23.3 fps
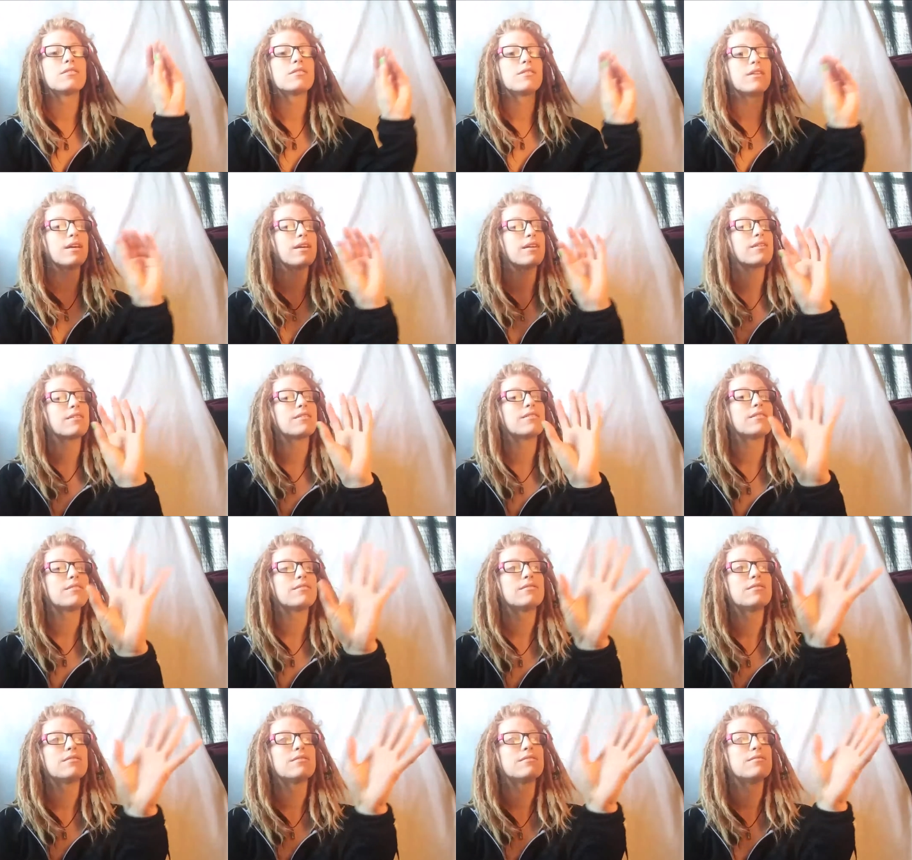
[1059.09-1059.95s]
like
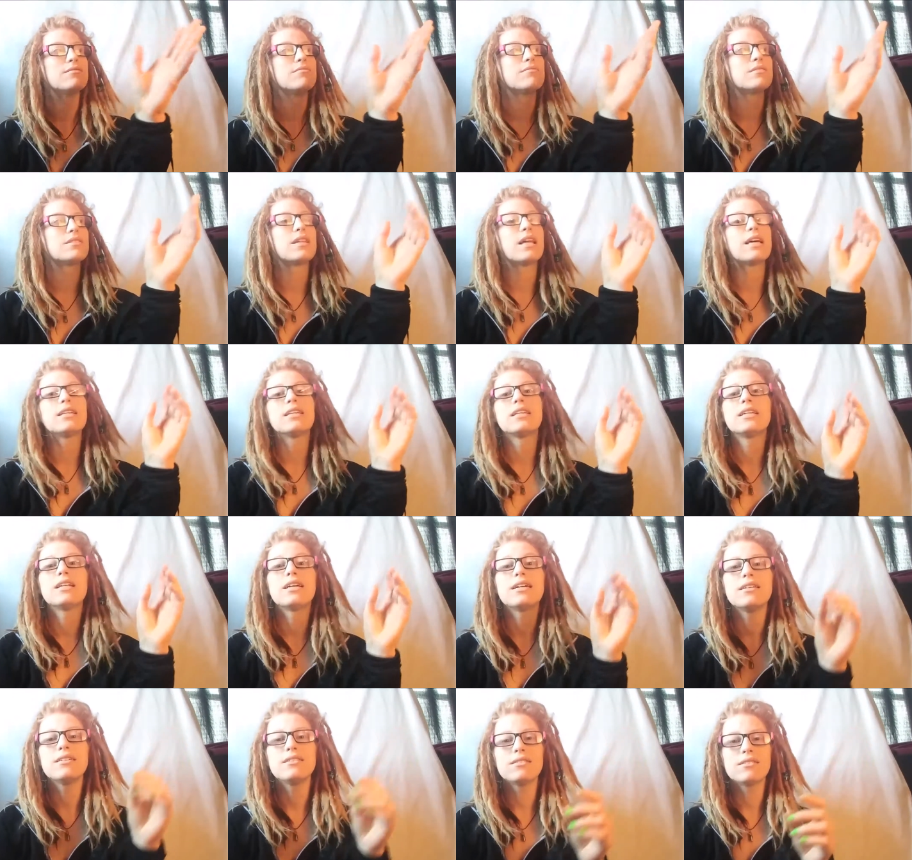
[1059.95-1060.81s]
slightly
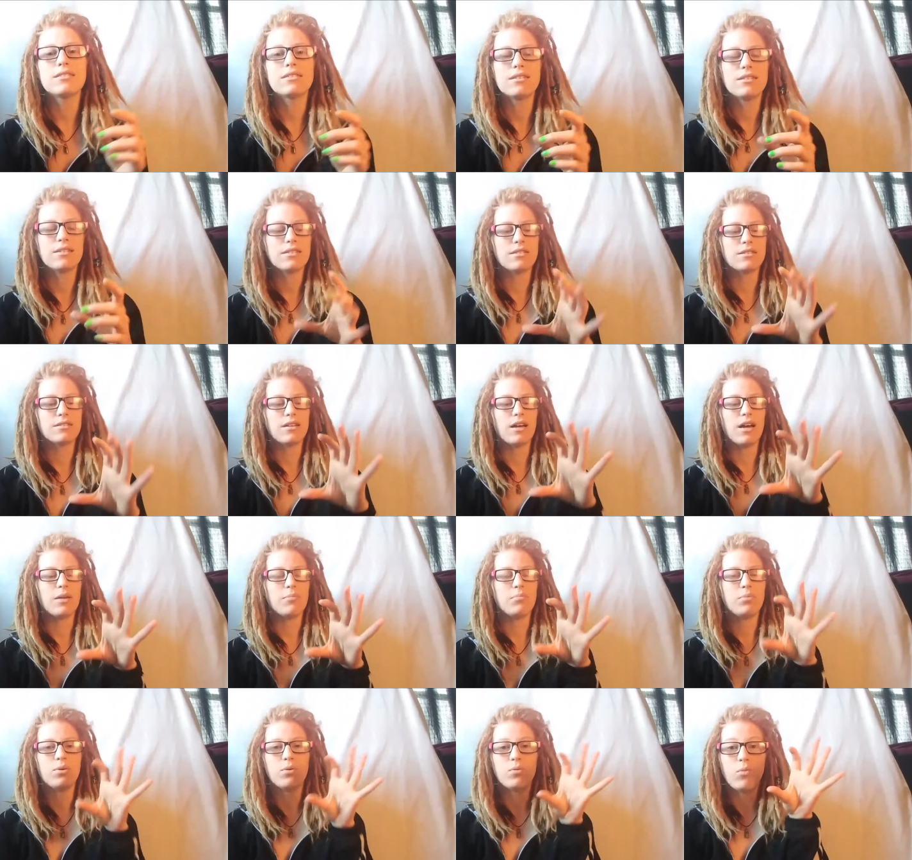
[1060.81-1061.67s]
nice is I
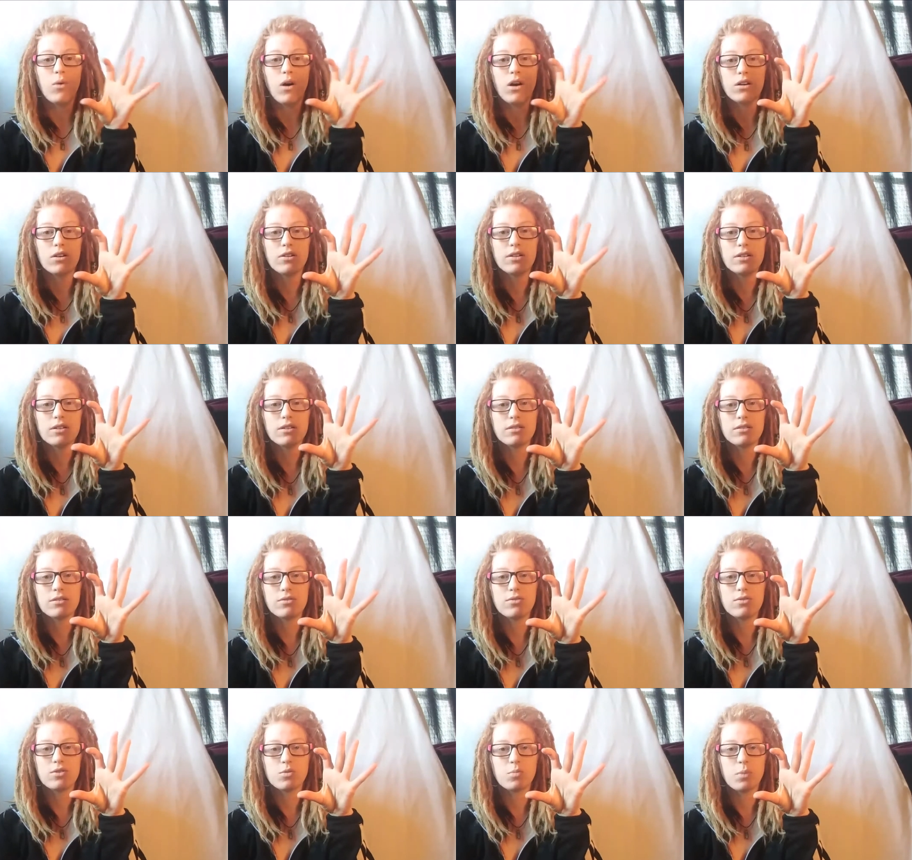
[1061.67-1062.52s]
put water in a
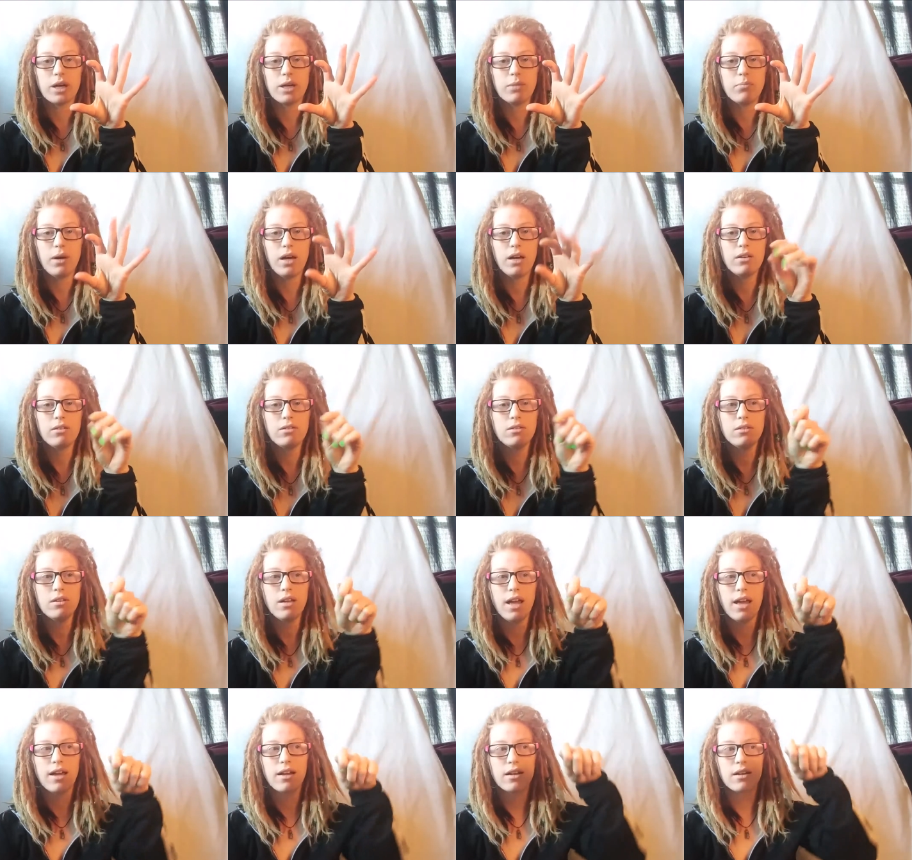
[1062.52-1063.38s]
little spray bottle
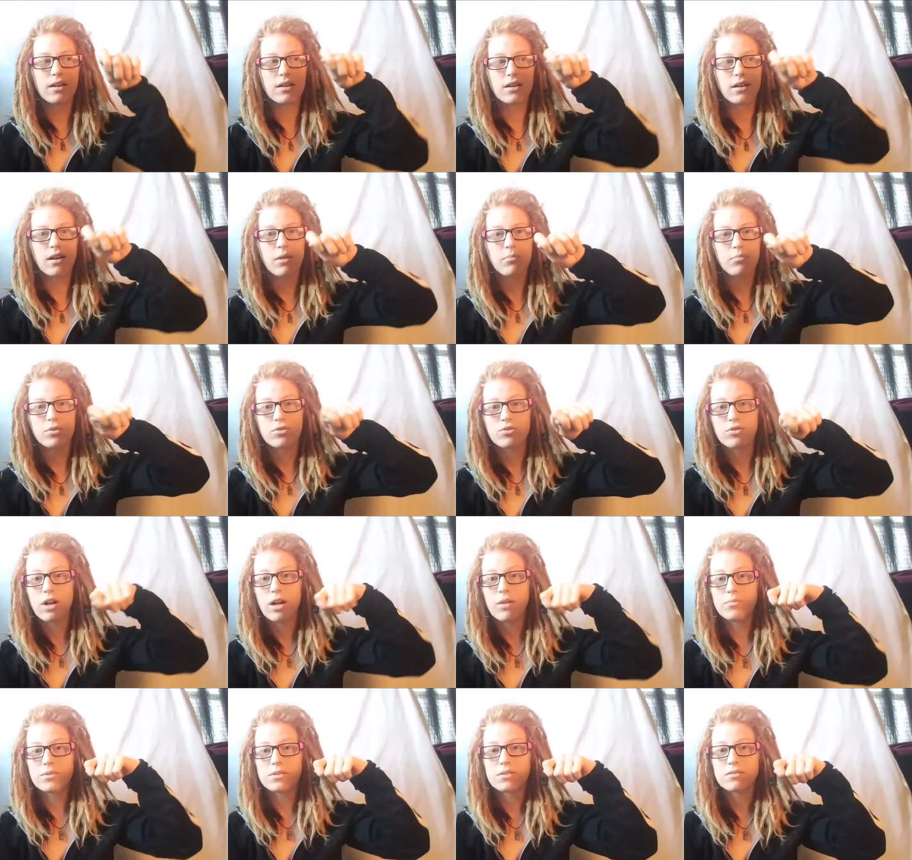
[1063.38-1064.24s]
and a couple
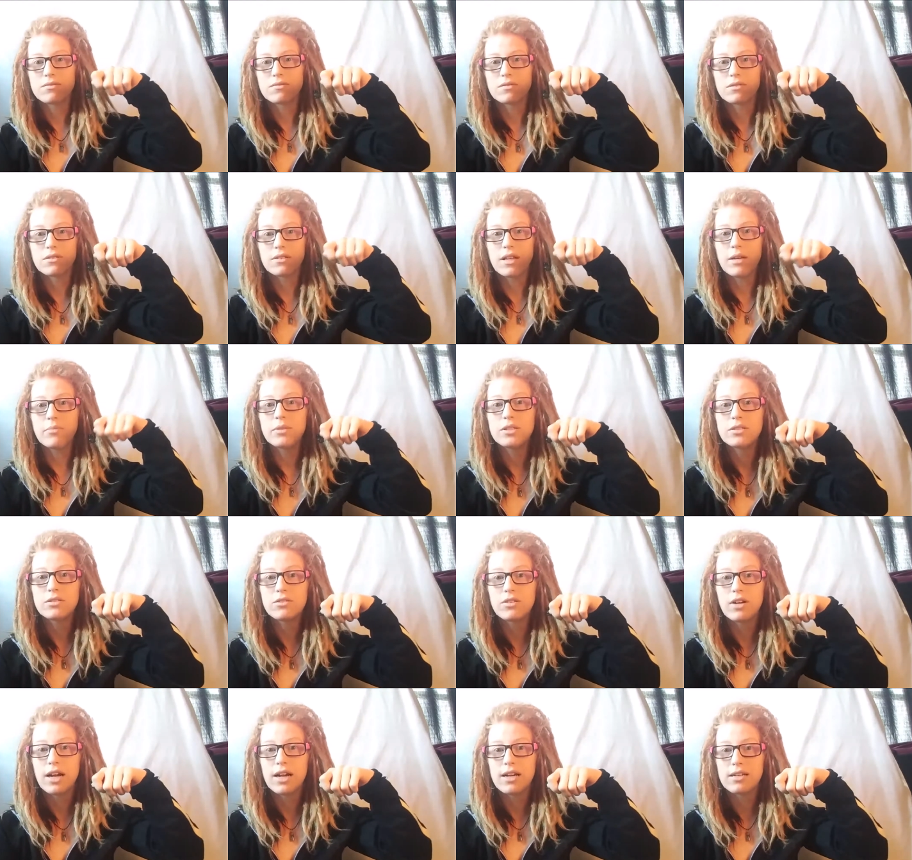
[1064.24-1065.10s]
drops of
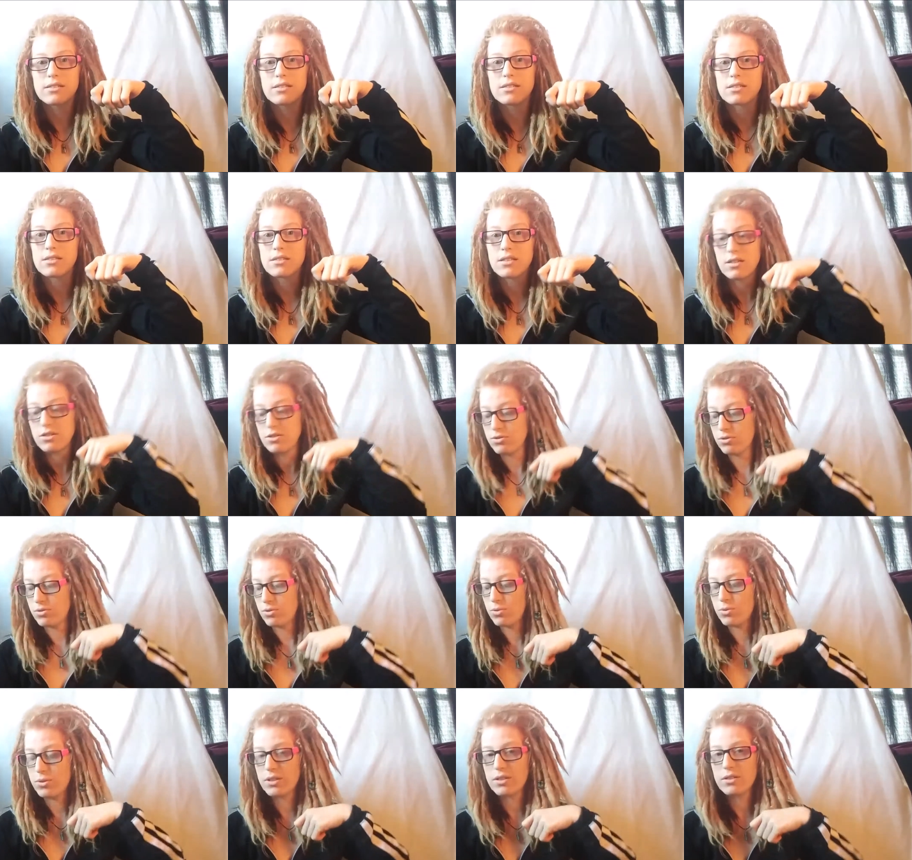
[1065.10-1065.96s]
lemongrass
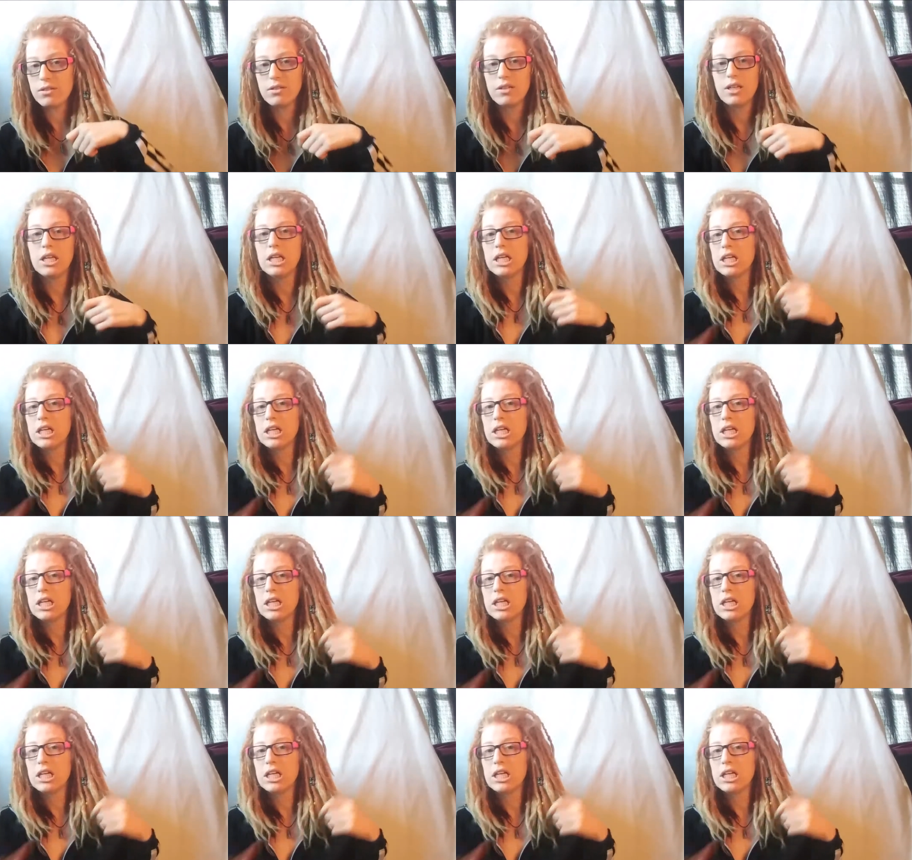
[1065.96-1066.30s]
essential oil